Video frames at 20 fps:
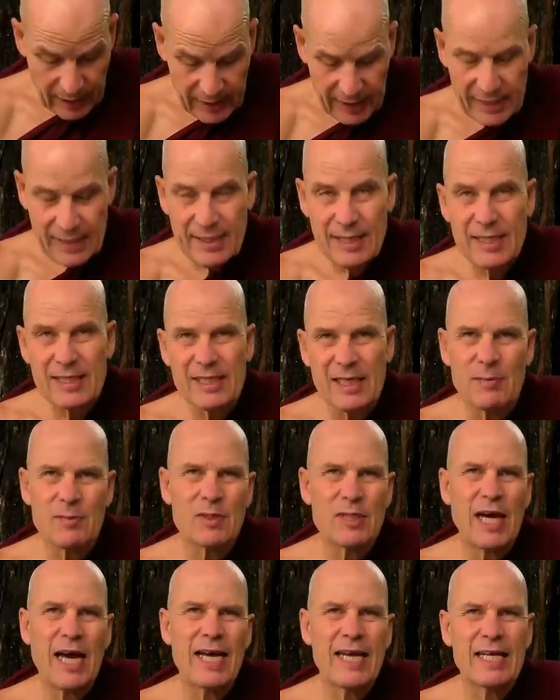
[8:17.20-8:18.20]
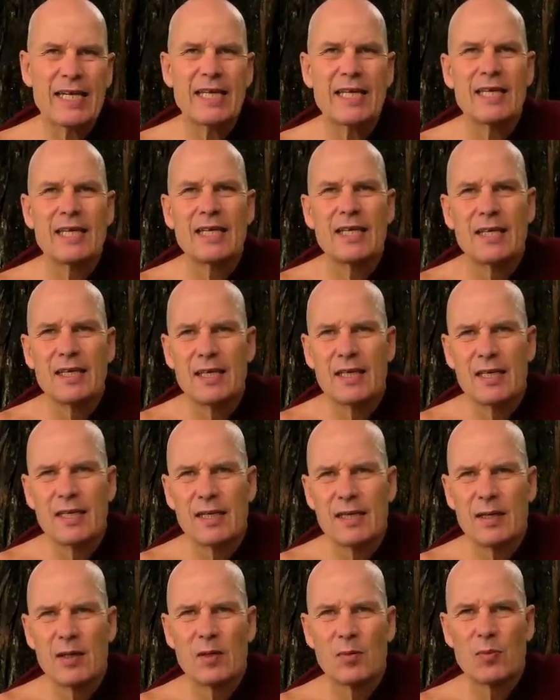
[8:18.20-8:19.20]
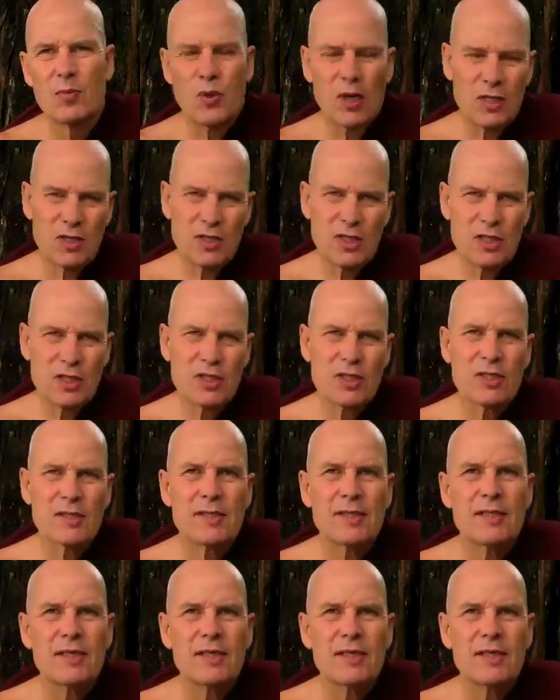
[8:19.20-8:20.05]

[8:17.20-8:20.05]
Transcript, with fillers: that the samsaric process